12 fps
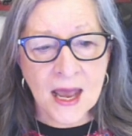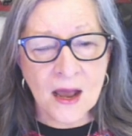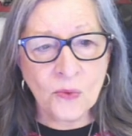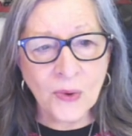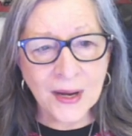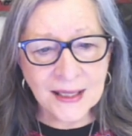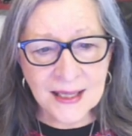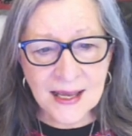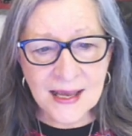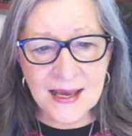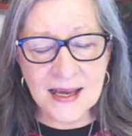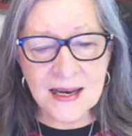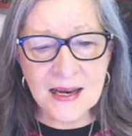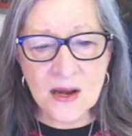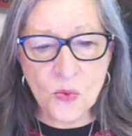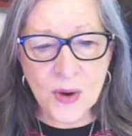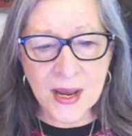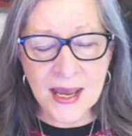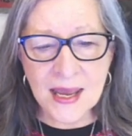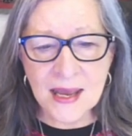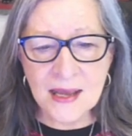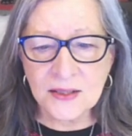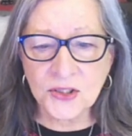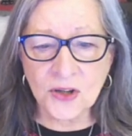Week 10,
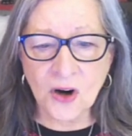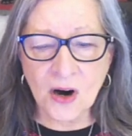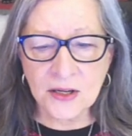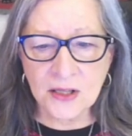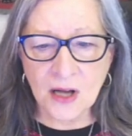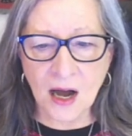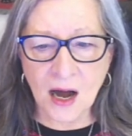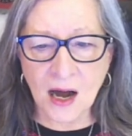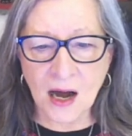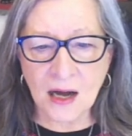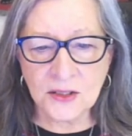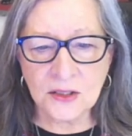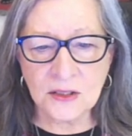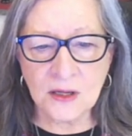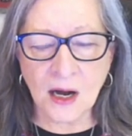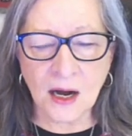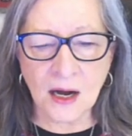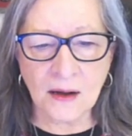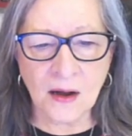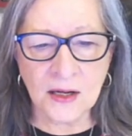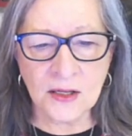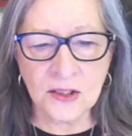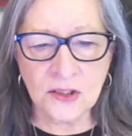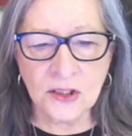we start. Uh, uh
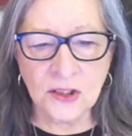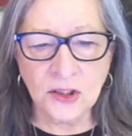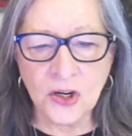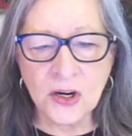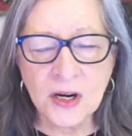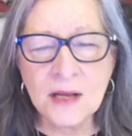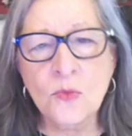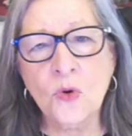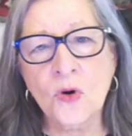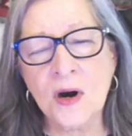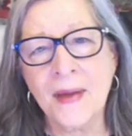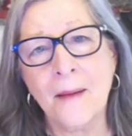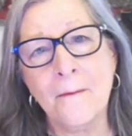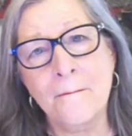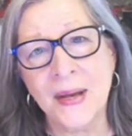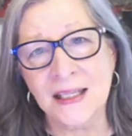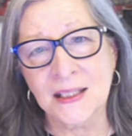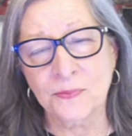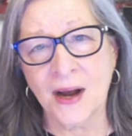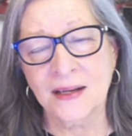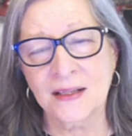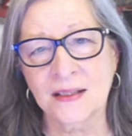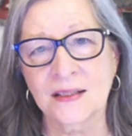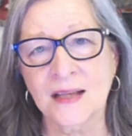learning more about best
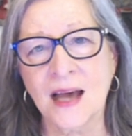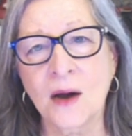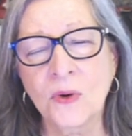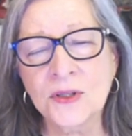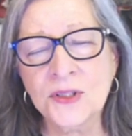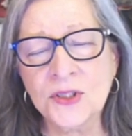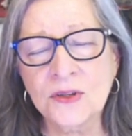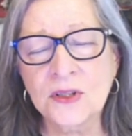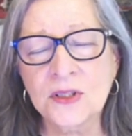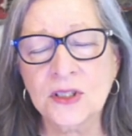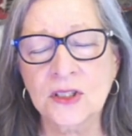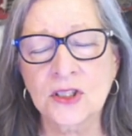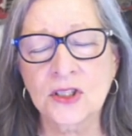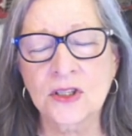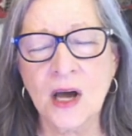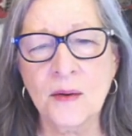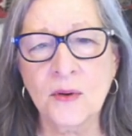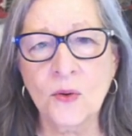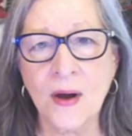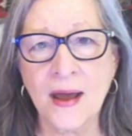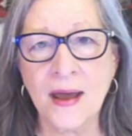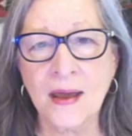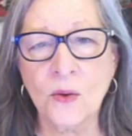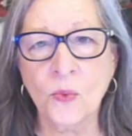practices. I want students to come
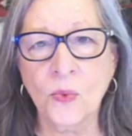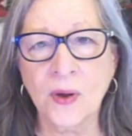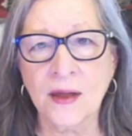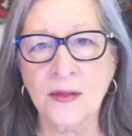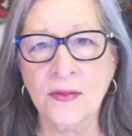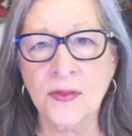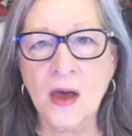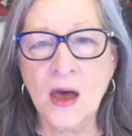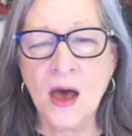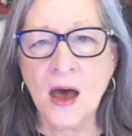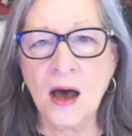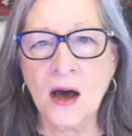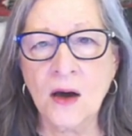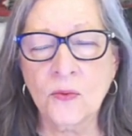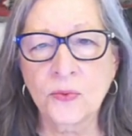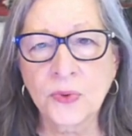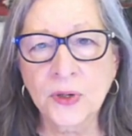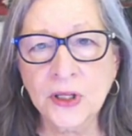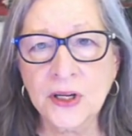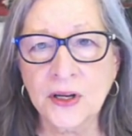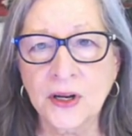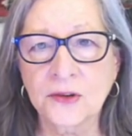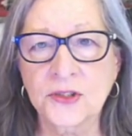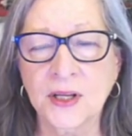away with a really good
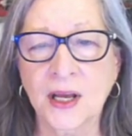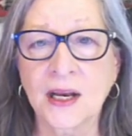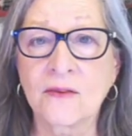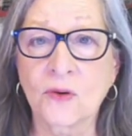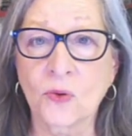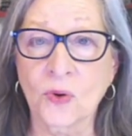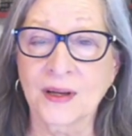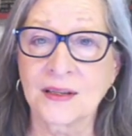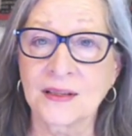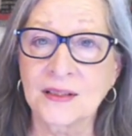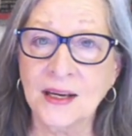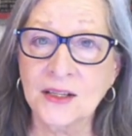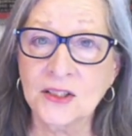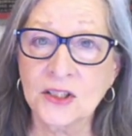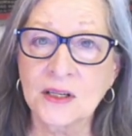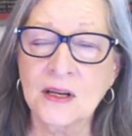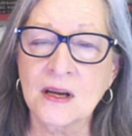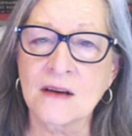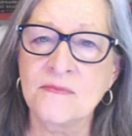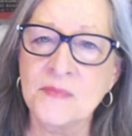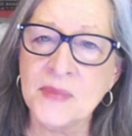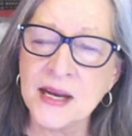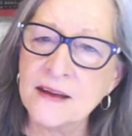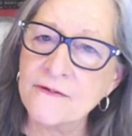understanding of organization, of
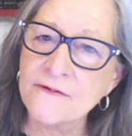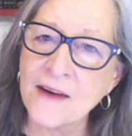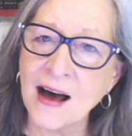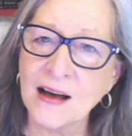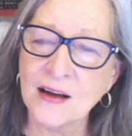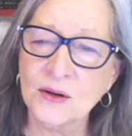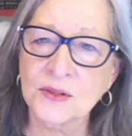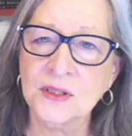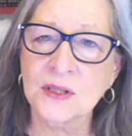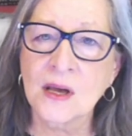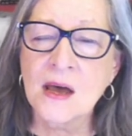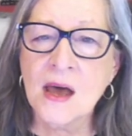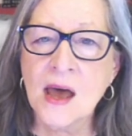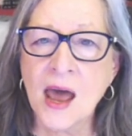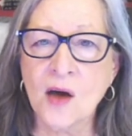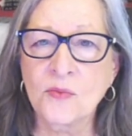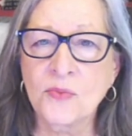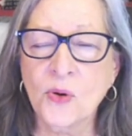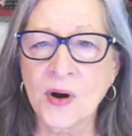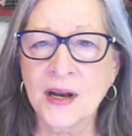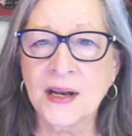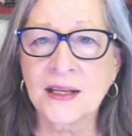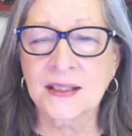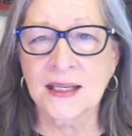media files, how important
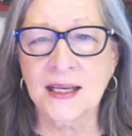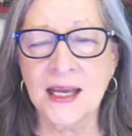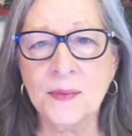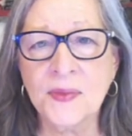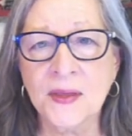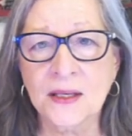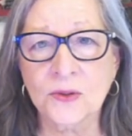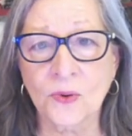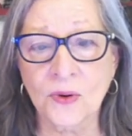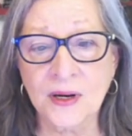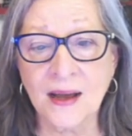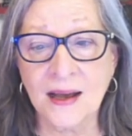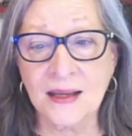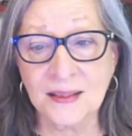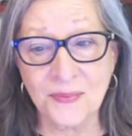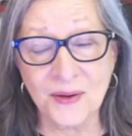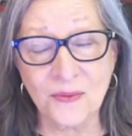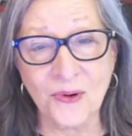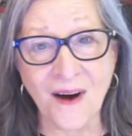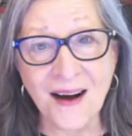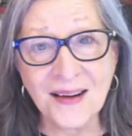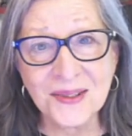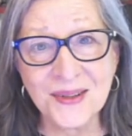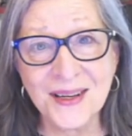it is to keep things organized, but we're
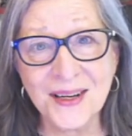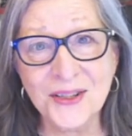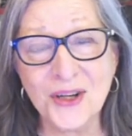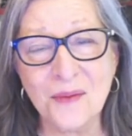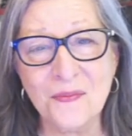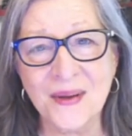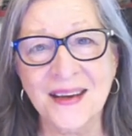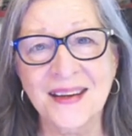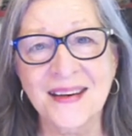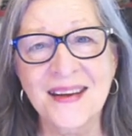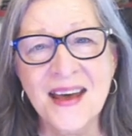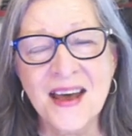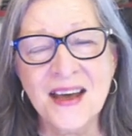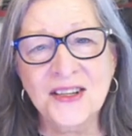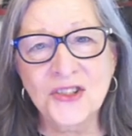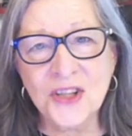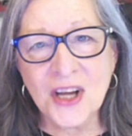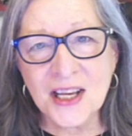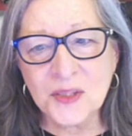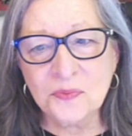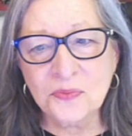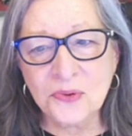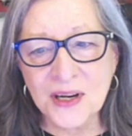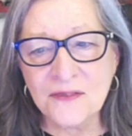also going to jump in just
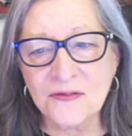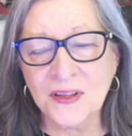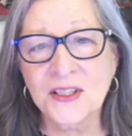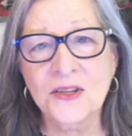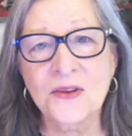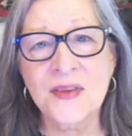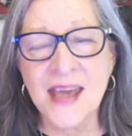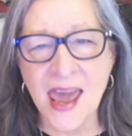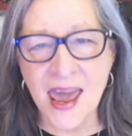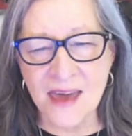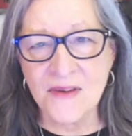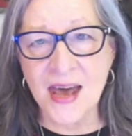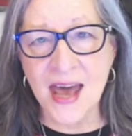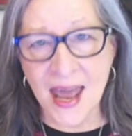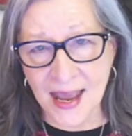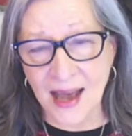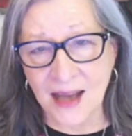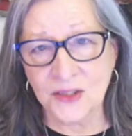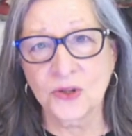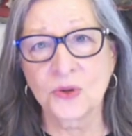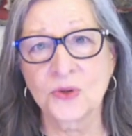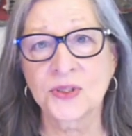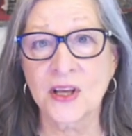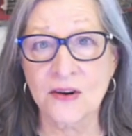briefly to the Canva AI
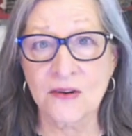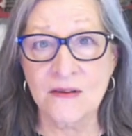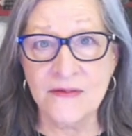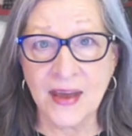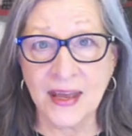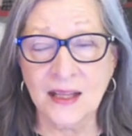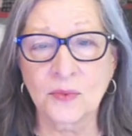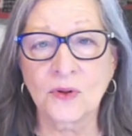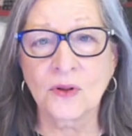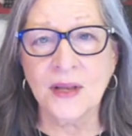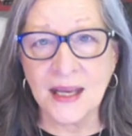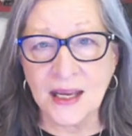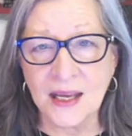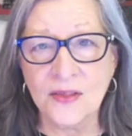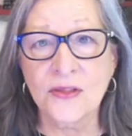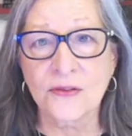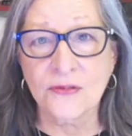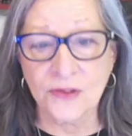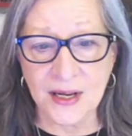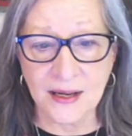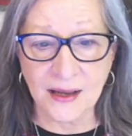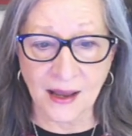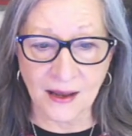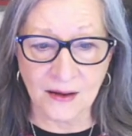tools that are available in the free
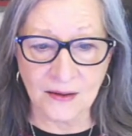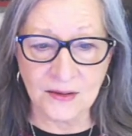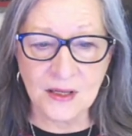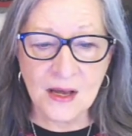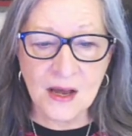account.